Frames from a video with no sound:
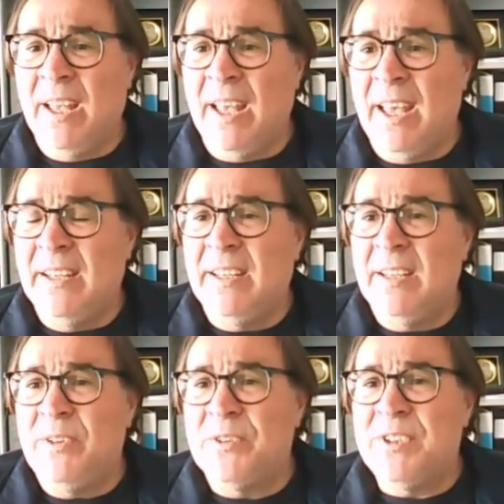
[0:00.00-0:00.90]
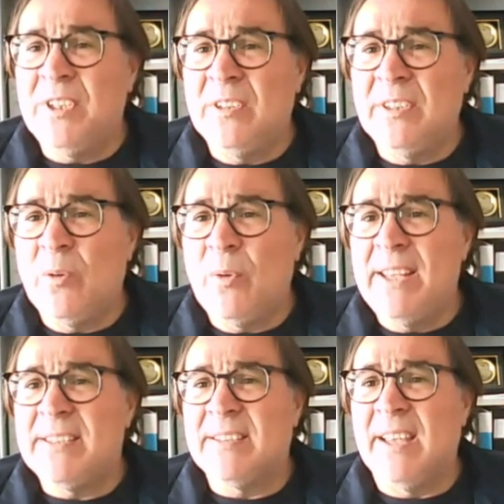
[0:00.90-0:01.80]
And if you see on the
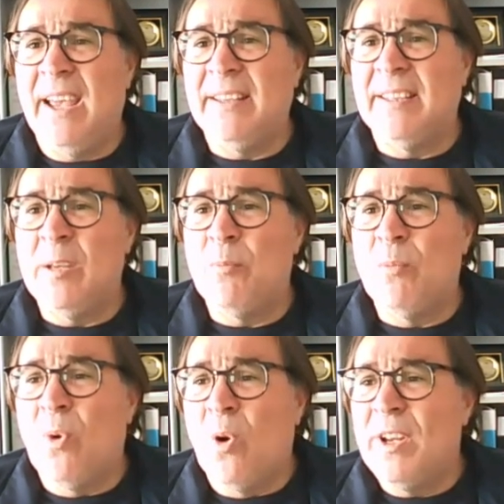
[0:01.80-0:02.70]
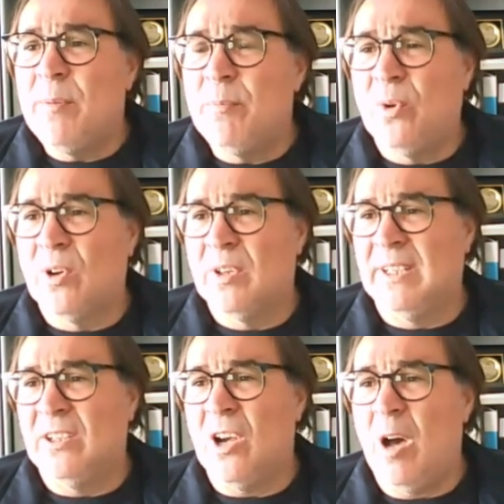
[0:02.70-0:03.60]
right side, the more
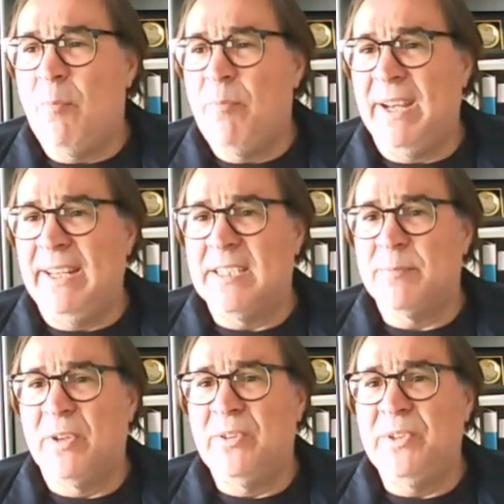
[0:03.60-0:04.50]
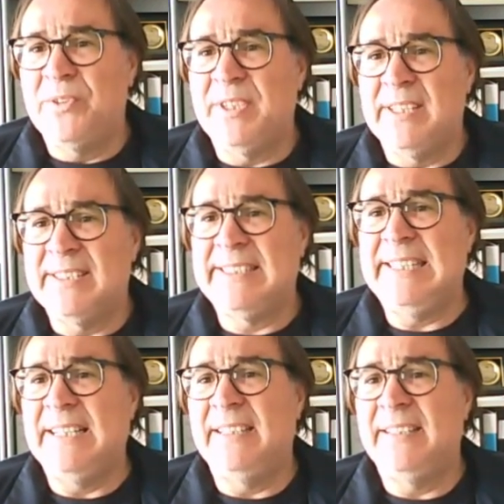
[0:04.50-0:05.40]
important companies producing
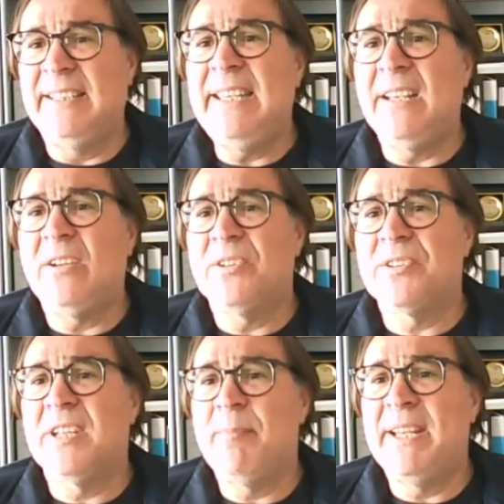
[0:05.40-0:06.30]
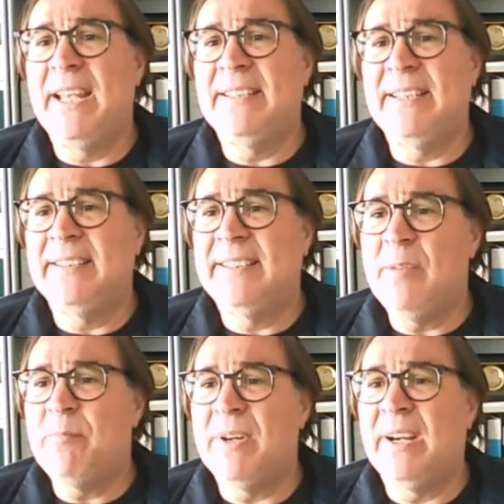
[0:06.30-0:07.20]
CLT, cross-laminated
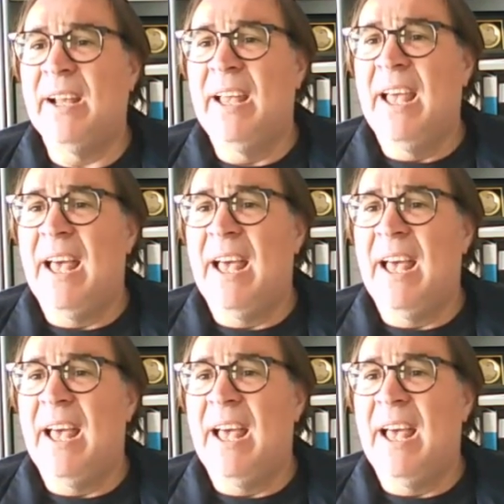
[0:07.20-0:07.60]
timber,